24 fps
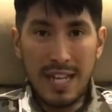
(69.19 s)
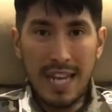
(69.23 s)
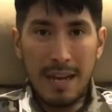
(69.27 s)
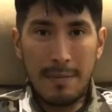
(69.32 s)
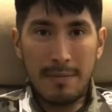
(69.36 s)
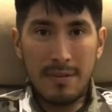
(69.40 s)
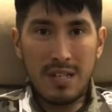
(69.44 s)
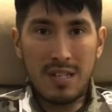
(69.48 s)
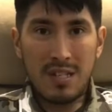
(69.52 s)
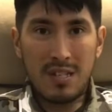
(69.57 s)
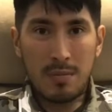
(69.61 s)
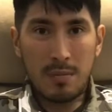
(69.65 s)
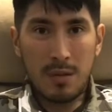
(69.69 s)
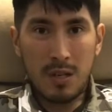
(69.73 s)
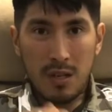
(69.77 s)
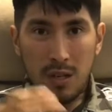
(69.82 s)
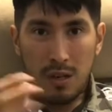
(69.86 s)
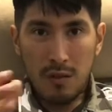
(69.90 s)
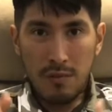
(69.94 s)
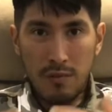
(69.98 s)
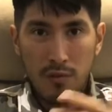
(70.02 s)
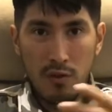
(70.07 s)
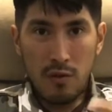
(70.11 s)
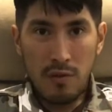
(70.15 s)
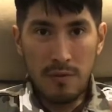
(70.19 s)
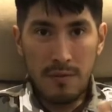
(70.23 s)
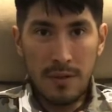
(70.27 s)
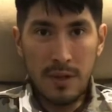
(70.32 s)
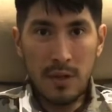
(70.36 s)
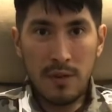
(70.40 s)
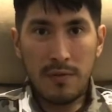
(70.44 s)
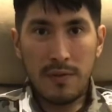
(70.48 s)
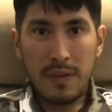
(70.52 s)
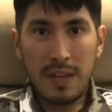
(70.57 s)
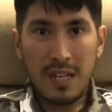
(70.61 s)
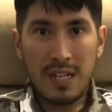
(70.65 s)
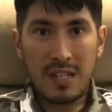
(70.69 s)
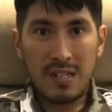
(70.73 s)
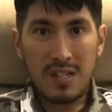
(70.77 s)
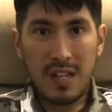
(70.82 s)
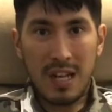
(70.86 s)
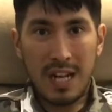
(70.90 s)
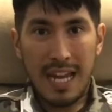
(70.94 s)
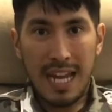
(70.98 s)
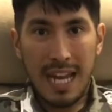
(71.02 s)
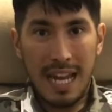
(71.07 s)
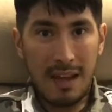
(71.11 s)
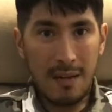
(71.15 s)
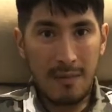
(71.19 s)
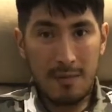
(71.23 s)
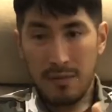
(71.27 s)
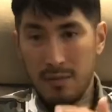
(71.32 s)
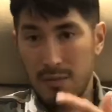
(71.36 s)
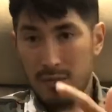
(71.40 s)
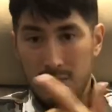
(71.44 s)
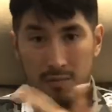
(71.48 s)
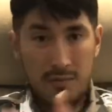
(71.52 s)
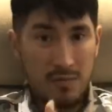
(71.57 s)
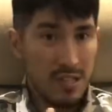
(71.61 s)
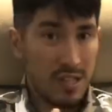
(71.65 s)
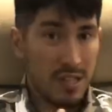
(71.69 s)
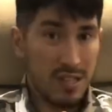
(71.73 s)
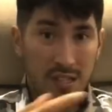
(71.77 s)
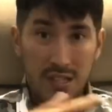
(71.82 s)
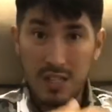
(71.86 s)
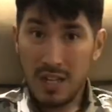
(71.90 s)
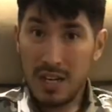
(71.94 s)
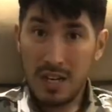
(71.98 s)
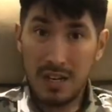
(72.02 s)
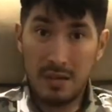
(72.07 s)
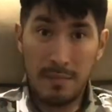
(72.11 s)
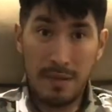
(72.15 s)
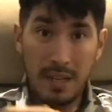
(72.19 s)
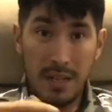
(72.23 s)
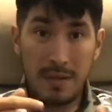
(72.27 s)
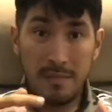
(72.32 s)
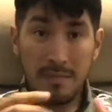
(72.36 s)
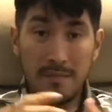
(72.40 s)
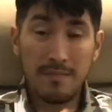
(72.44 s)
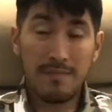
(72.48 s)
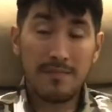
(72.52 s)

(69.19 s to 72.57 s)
happen is I'm going to go through a few things that I have to the side of me.